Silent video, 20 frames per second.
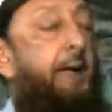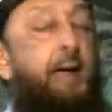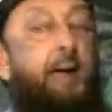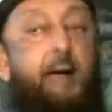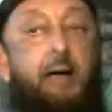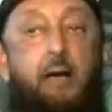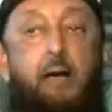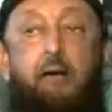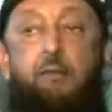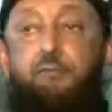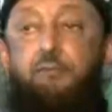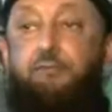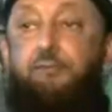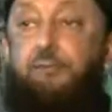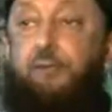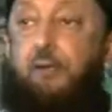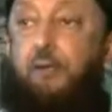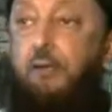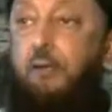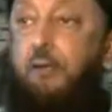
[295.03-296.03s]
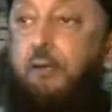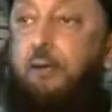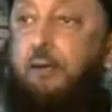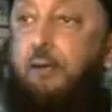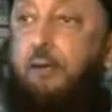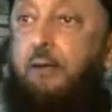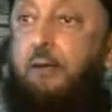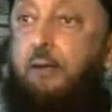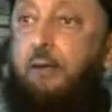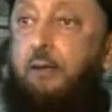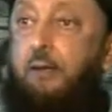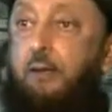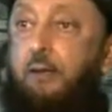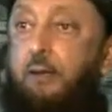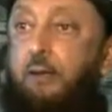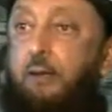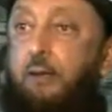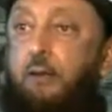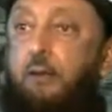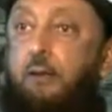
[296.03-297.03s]
after
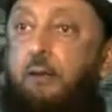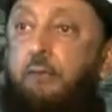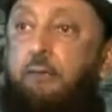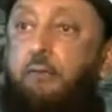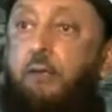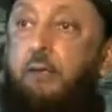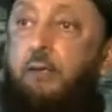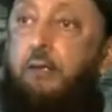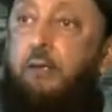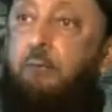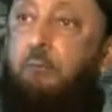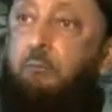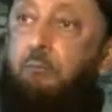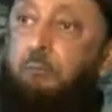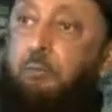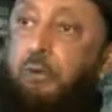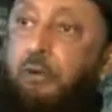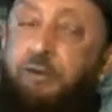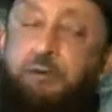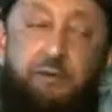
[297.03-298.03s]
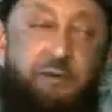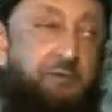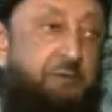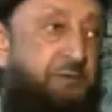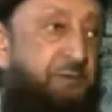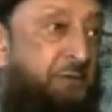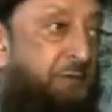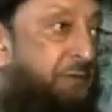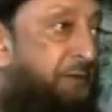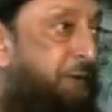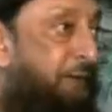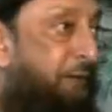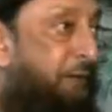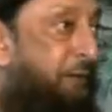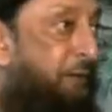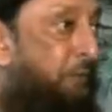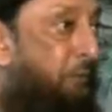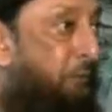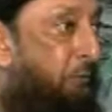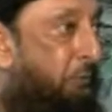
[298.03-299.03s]
the British
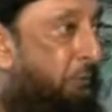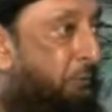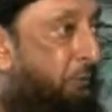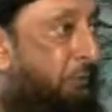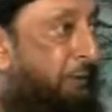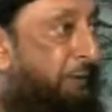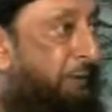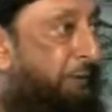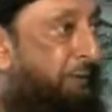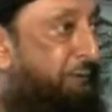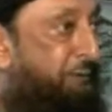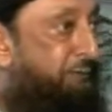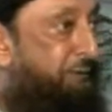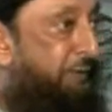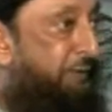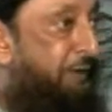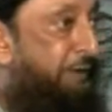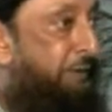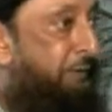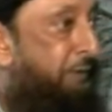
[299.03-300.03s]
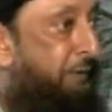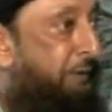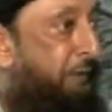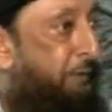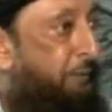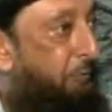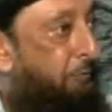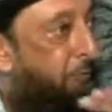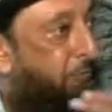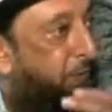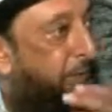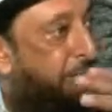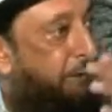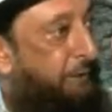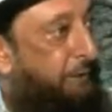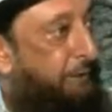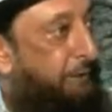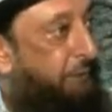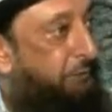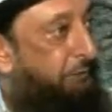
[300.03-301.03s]
ruling state
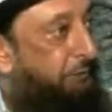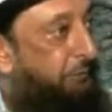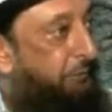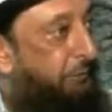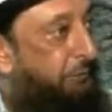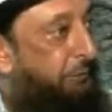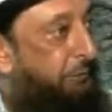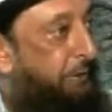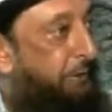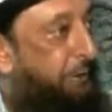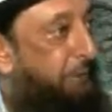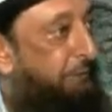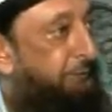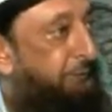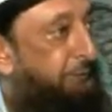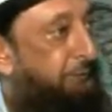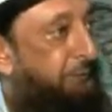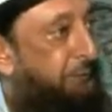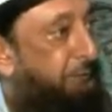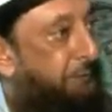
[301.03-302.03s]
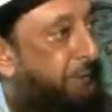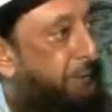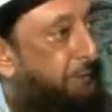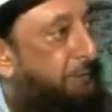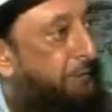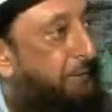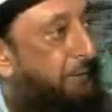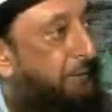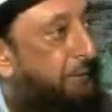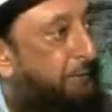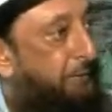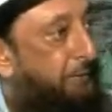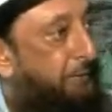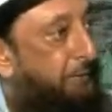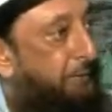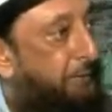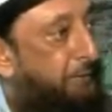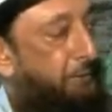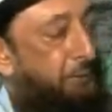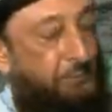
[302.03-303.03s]
began to transfer power,
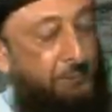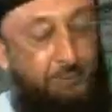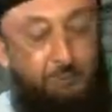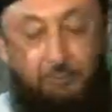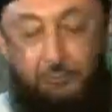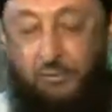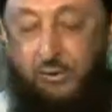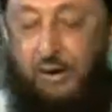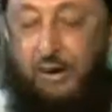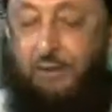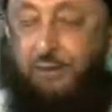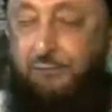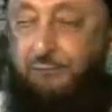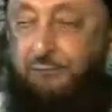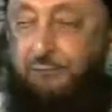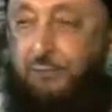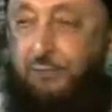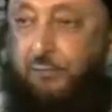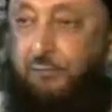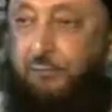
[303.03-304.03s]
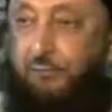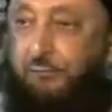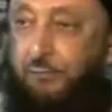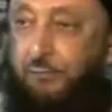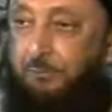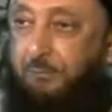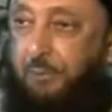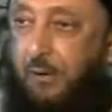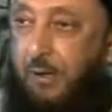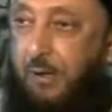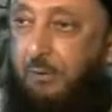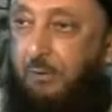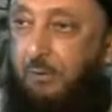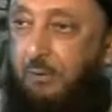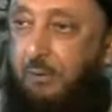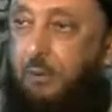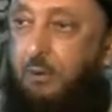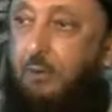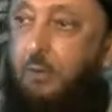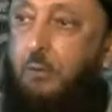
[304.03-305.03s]
or the transference
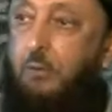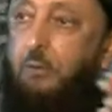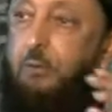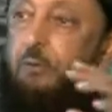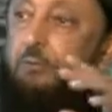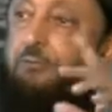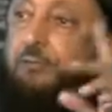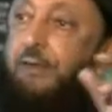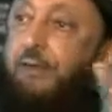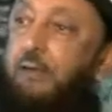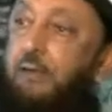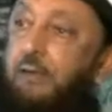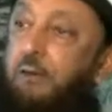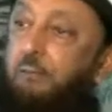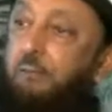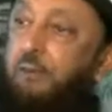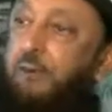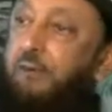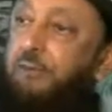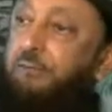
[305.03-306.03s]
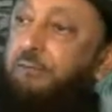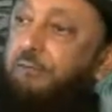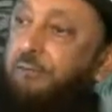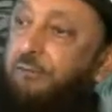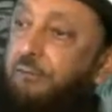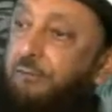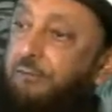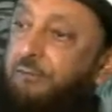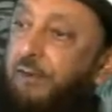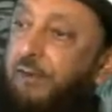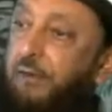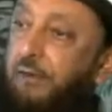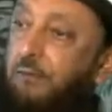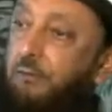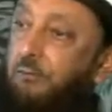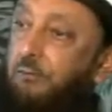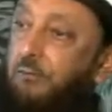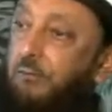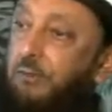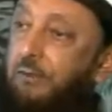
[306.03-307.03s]
power was taking place to the
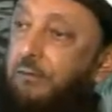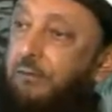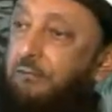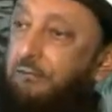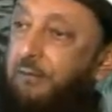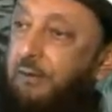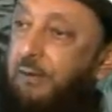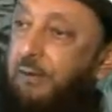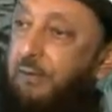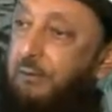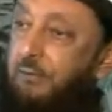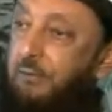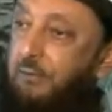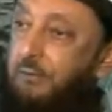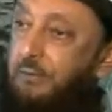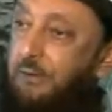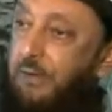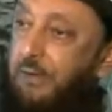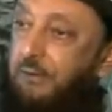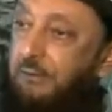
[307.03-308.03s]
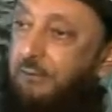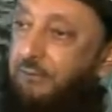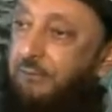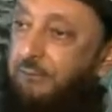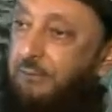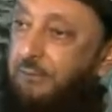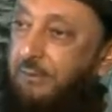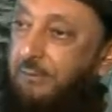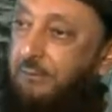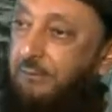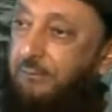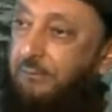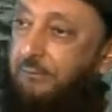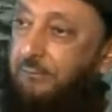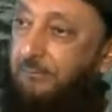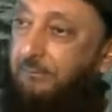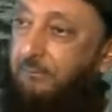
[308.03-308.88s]
second ruling state, the United States.